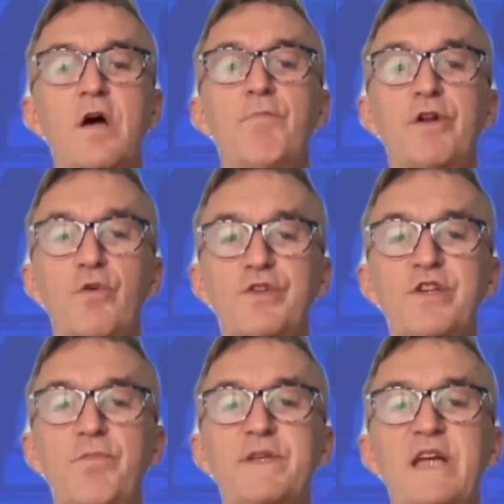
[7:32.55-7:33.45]
but
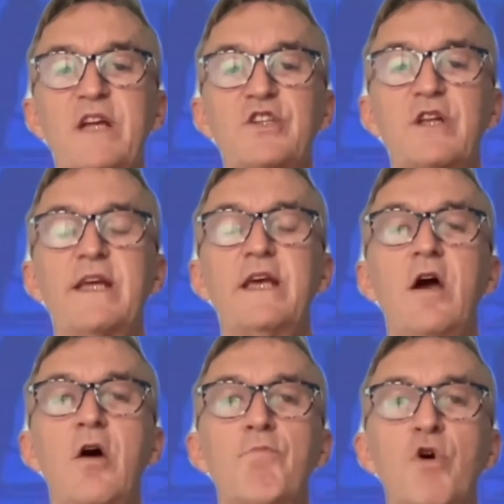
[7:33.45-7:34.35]
also potentially
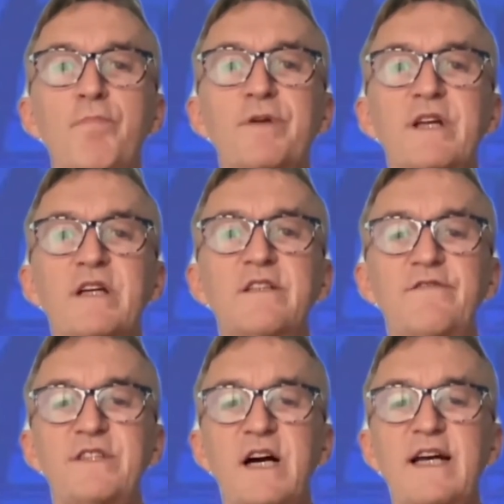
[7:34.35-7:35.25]
more
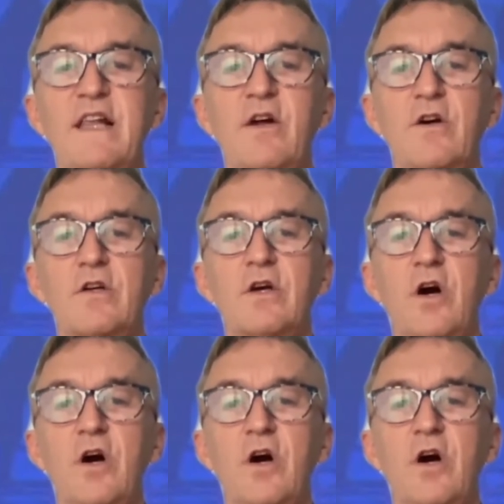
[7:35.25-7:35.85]
productive dialogue